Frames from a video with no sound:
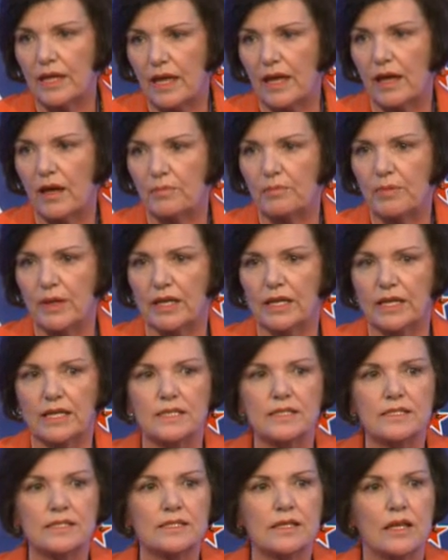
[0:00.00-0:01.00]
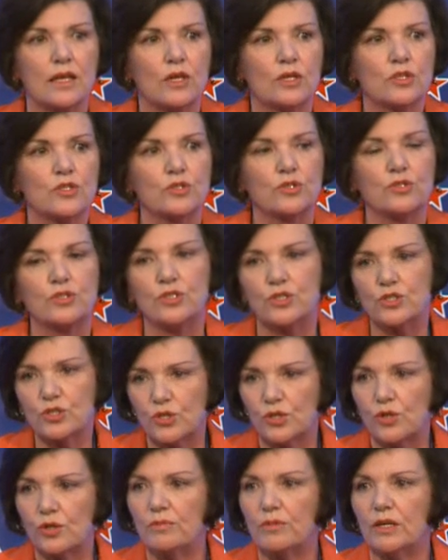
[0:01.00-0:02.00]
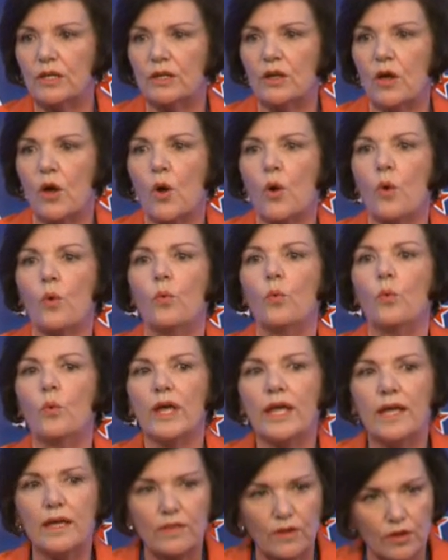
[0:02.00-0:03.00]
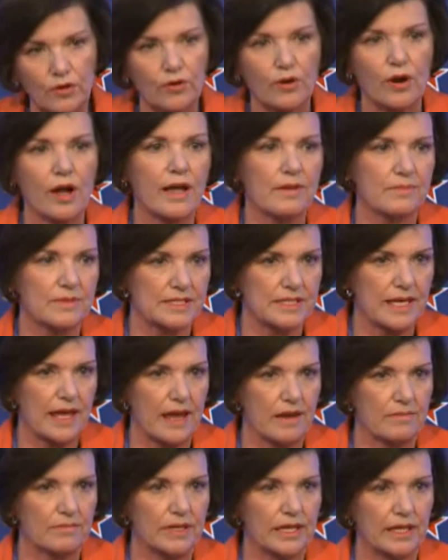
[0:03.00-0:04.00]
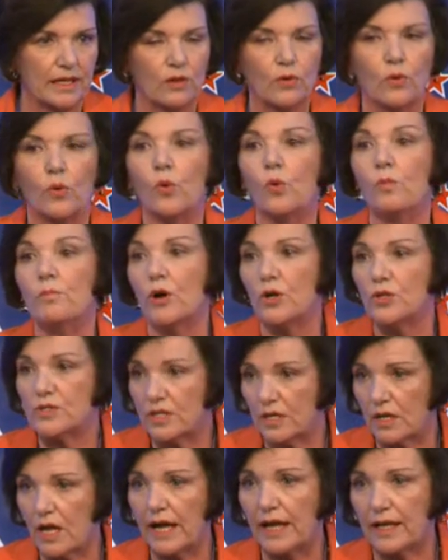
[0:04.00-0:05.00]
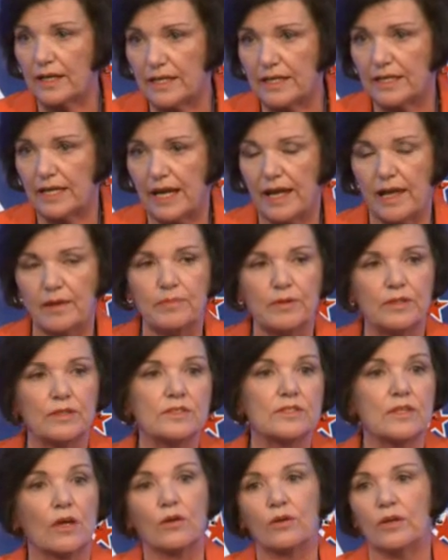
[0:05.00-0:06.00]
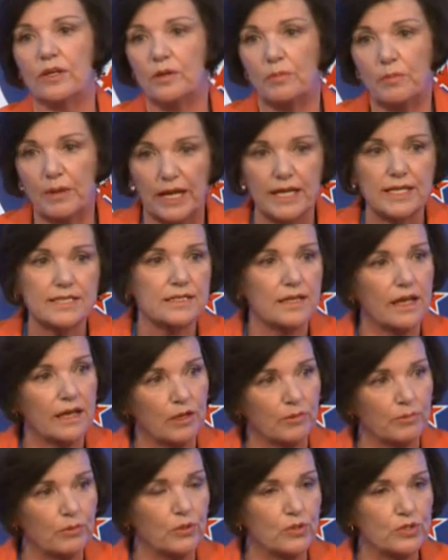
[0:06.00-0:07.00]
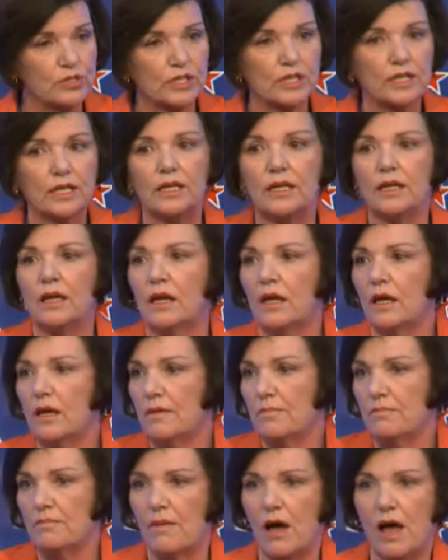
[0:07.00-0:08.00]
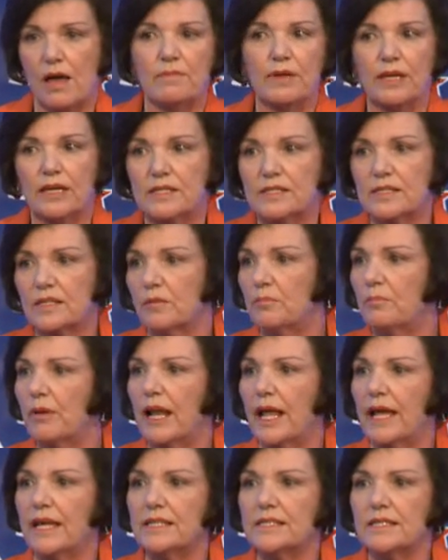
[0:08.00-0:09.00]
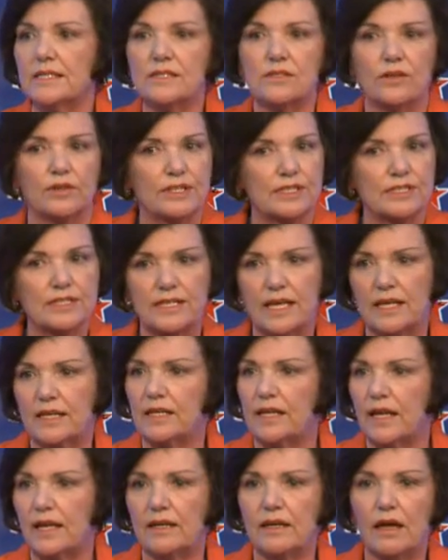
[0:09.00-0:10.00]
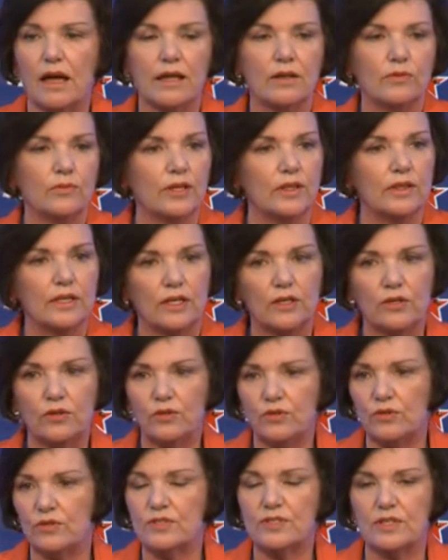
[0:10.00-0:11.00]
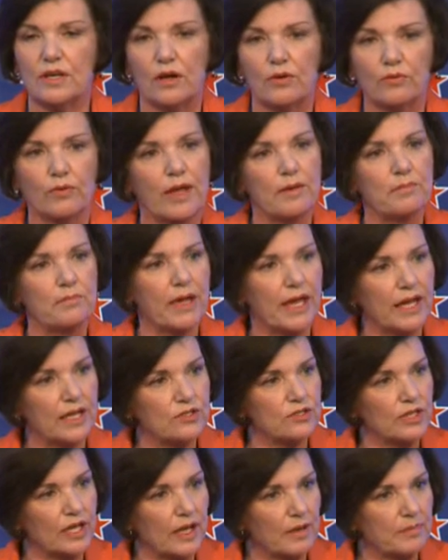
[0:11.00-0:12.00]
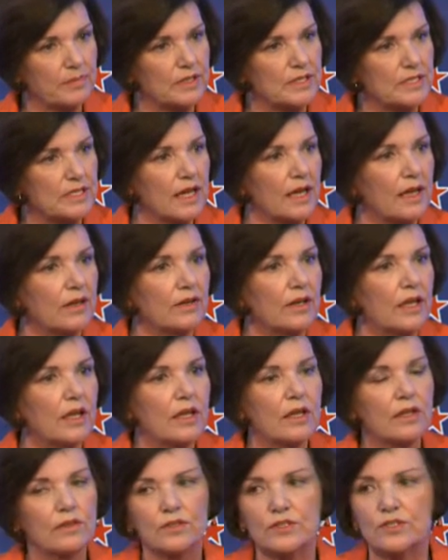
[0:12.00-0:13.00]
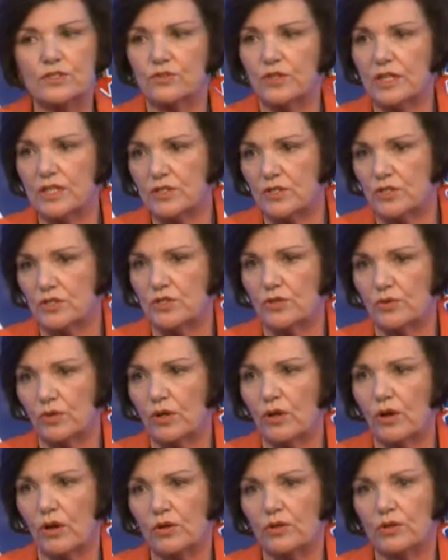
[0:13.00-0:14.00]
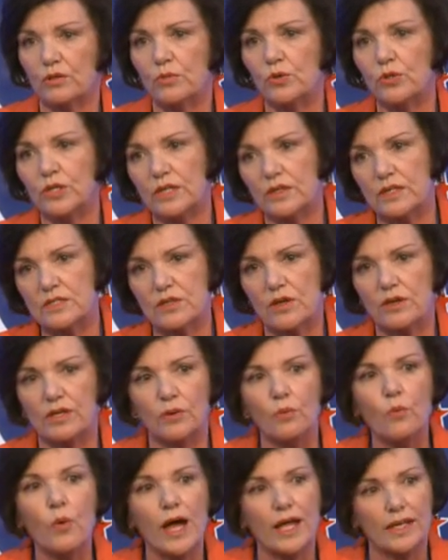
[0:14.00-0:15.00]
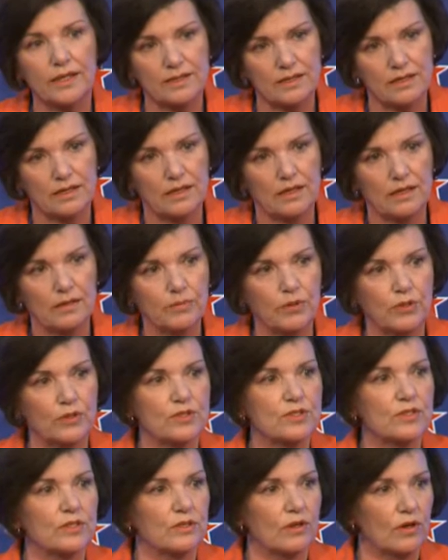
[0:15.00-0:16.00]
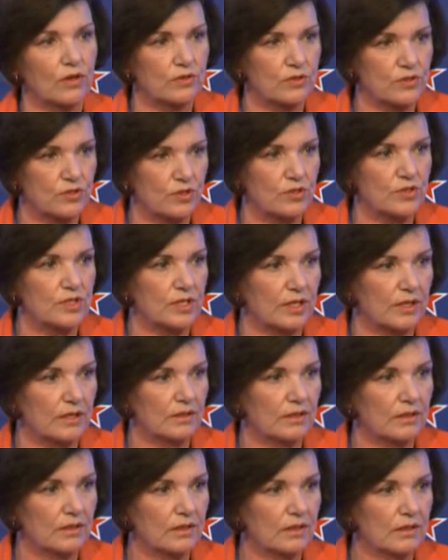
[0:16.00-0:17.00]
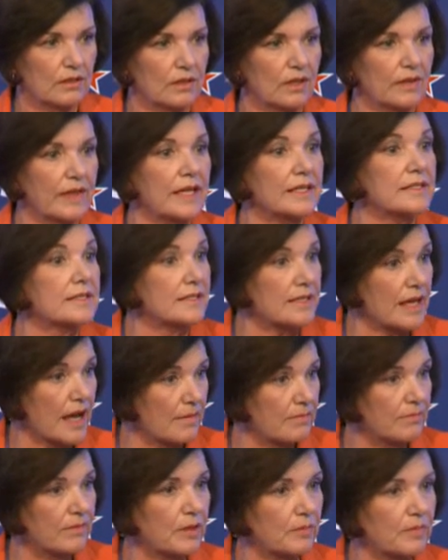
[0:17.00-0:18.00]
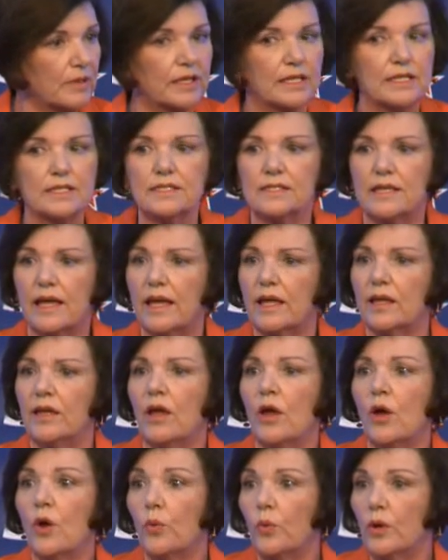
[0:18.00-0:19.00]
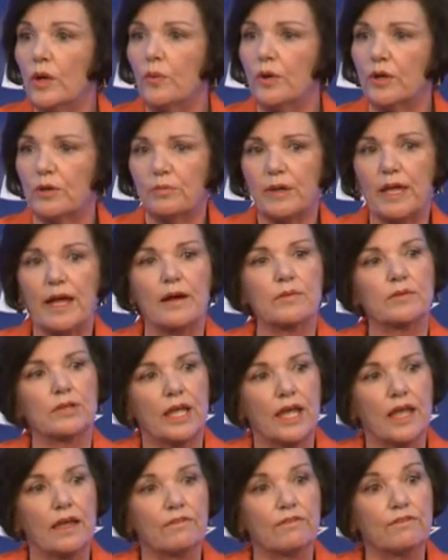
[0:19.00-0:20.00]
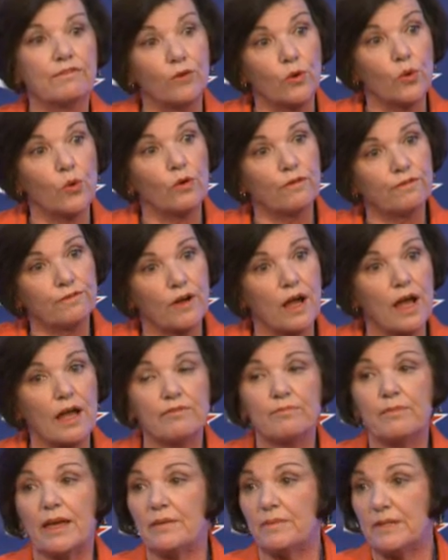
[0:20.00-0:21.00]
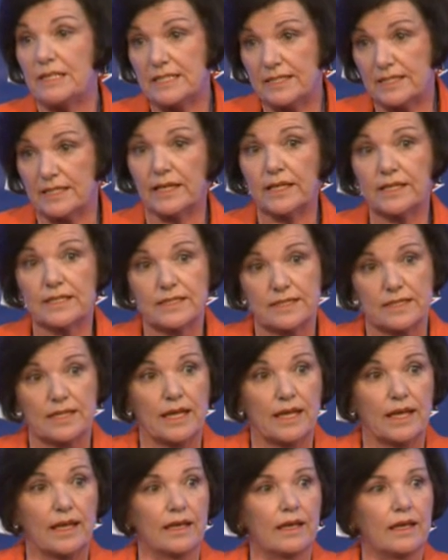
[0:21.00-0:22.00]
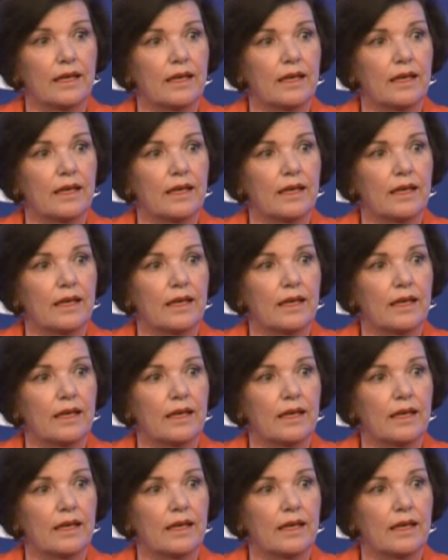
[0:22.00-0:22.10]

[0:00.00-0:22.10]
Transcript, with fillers: our police to determine where the crime is happening or most likely to happen. So, in a place like Opotiki, my biggest complaint is on a Saturday night when the youths are rampaging up and down the streets at two o'clock in the morning, there's only one person on duty. Now that's dumb, the police say. We want to be able to have four, five, maybe six there